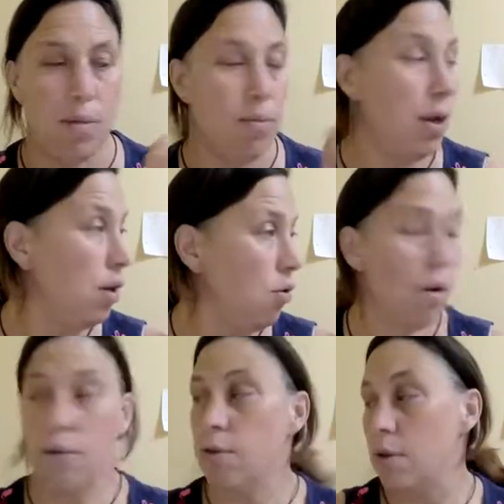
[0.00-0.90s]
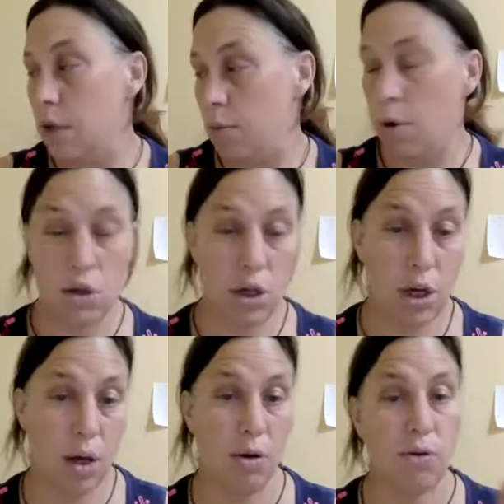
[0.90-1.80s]
meaning you're constantly watching
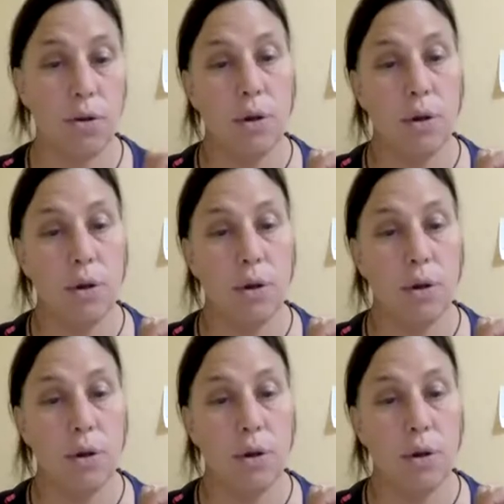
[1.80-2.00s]
out